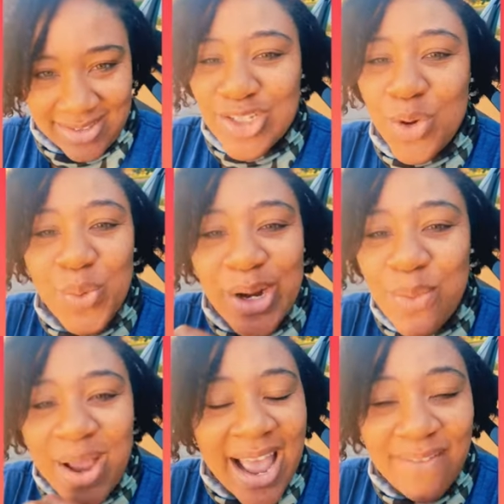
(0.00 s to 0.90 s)
So we
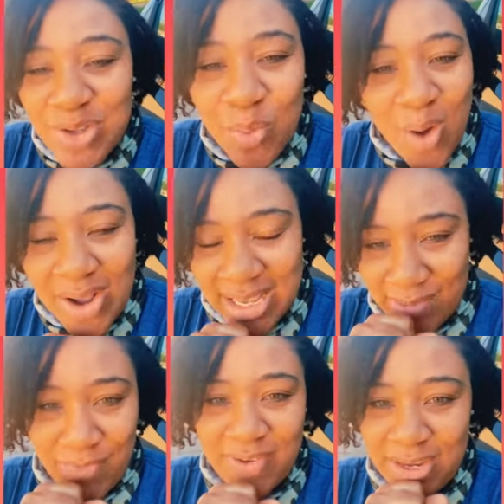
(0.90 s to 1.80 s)
don't have to walk
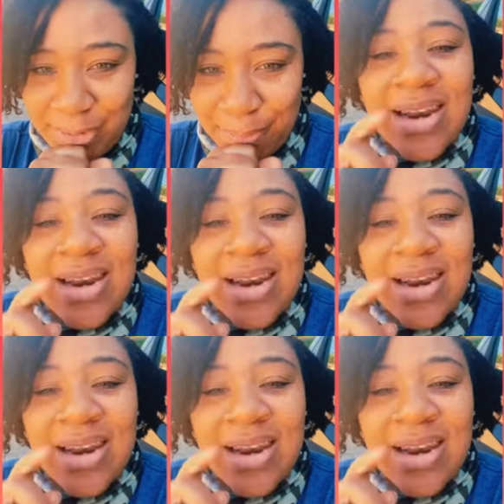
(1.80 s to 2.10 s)
in fear.